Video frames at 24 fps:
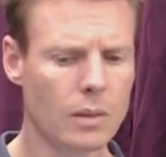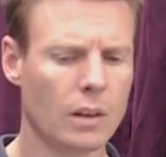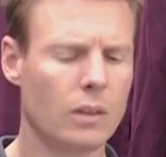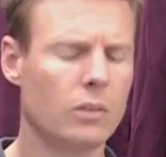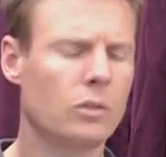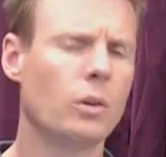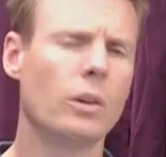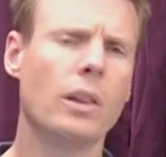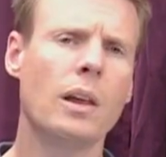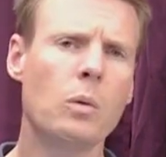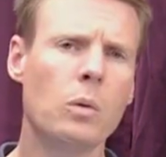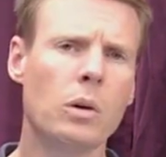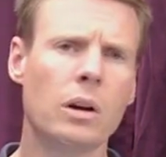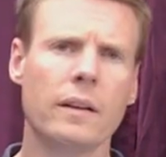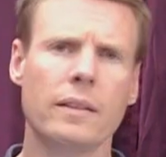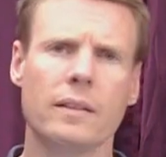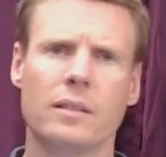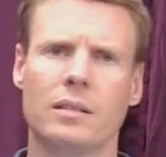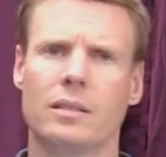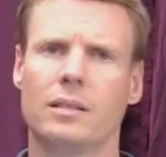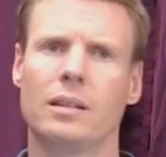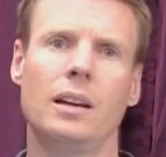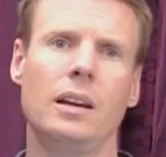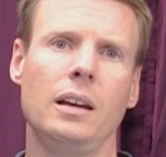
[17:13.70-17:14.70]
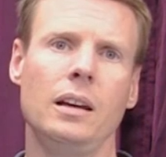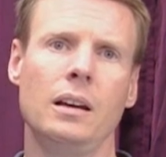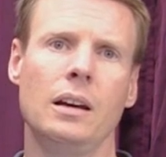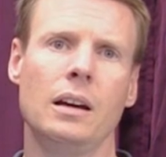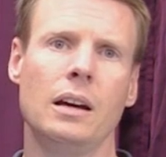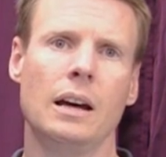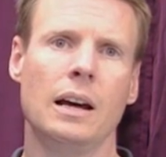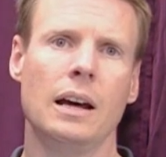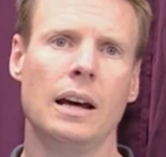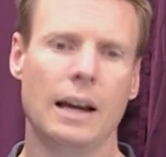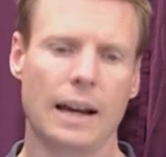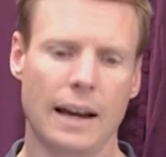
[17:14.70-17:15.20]
So they went on the city
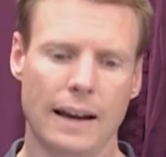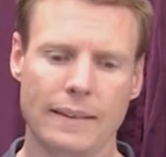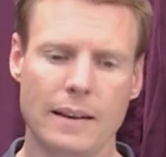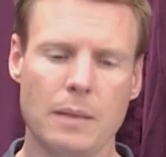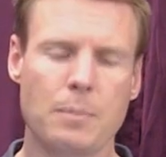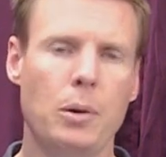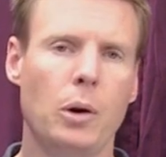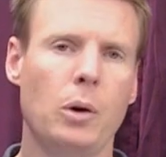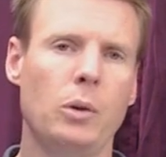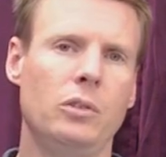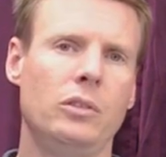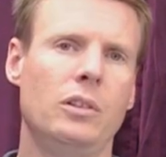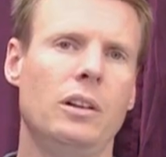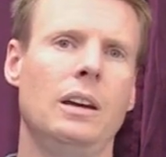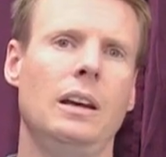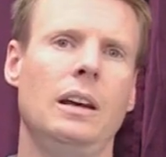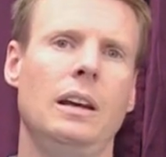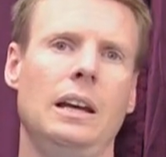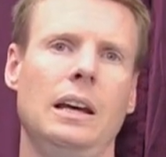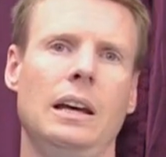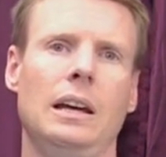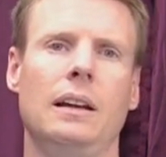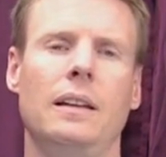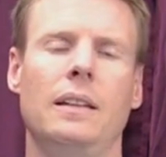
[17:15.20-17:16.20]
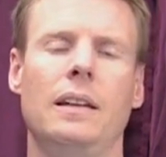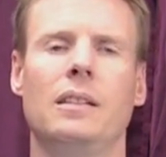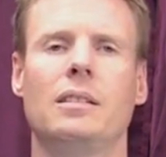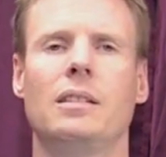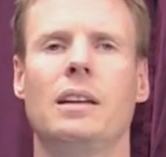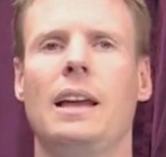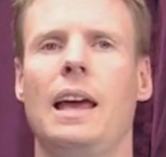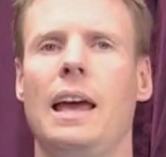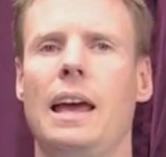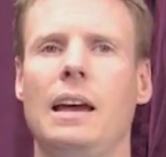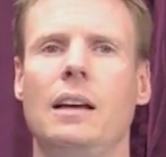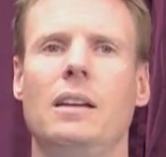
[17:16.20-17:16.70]
and they posted a need and they
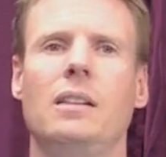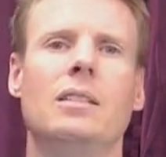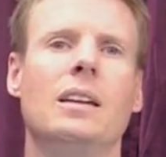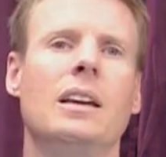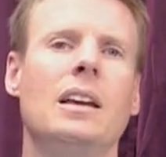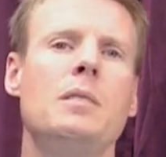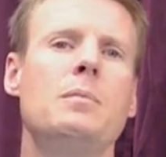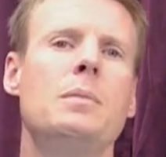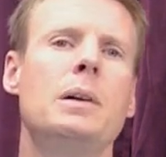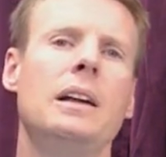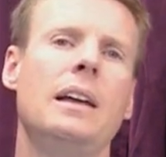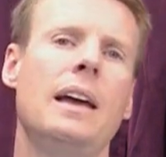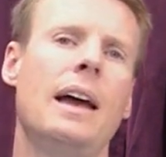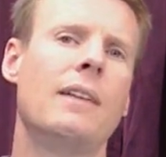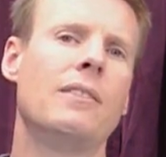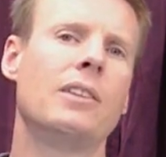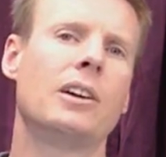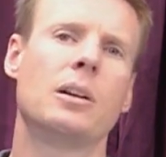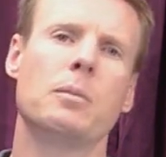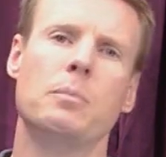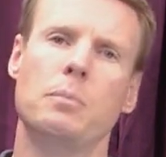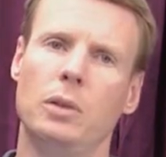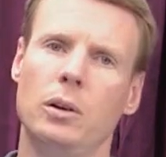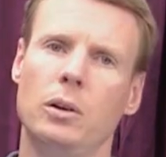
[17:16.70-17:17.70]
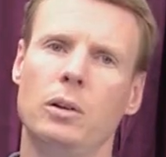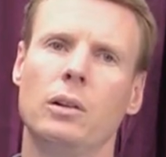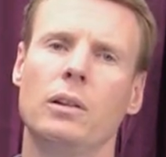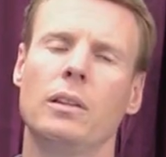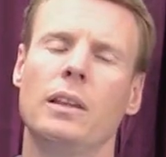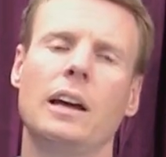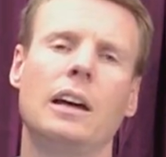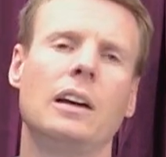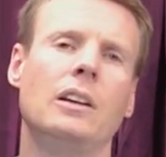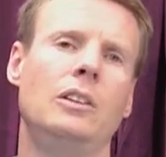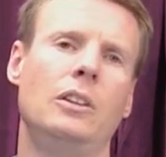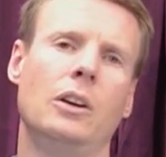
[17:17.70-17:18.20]
said, hey, does anybody have a computer
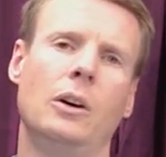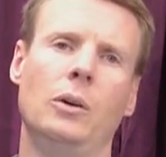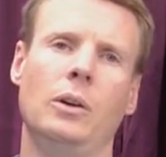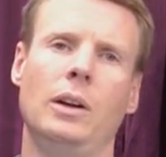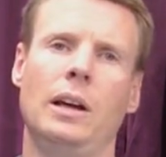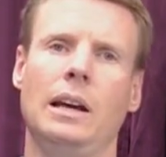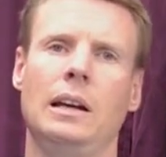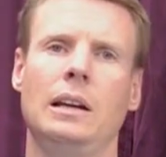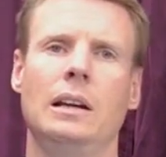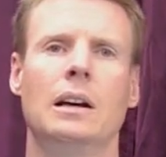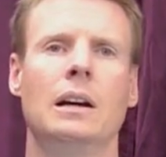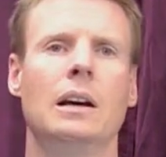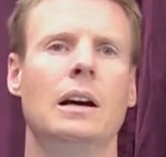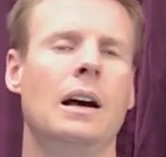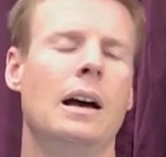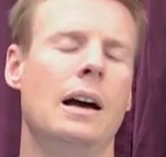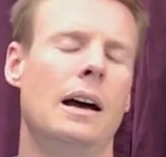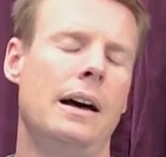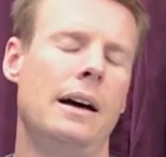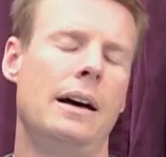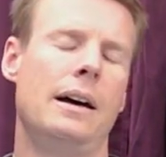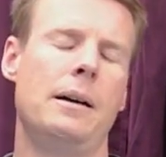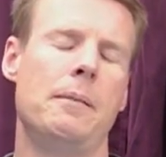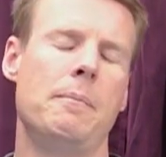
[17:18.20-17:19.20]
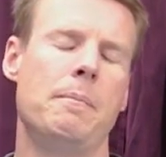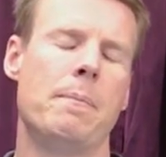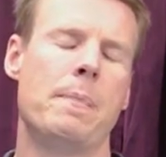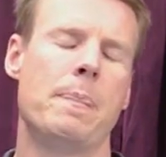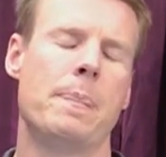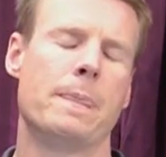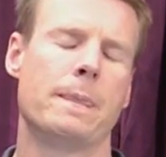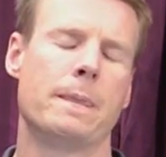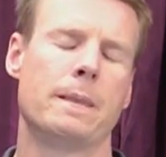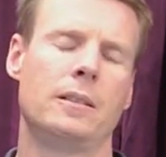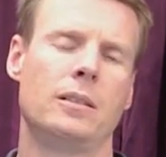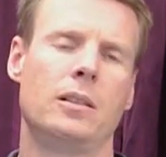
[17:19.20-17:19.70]
they could donate
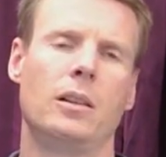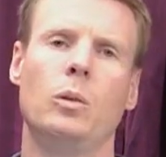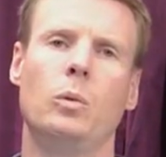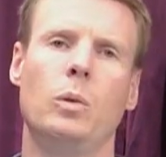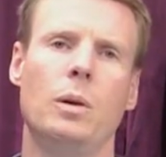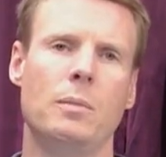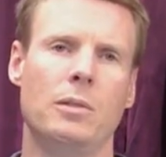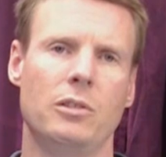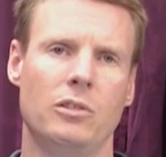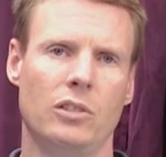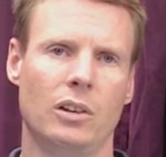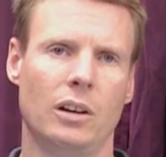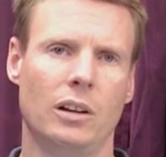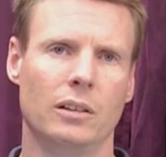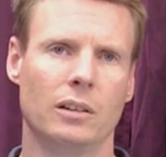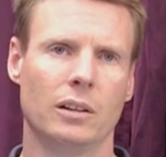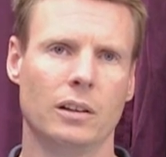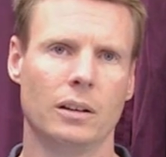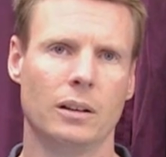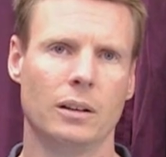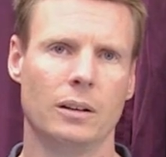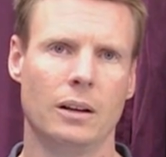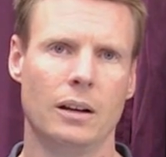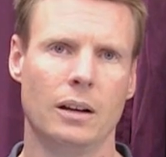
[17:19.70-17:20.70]
to the women's shelter?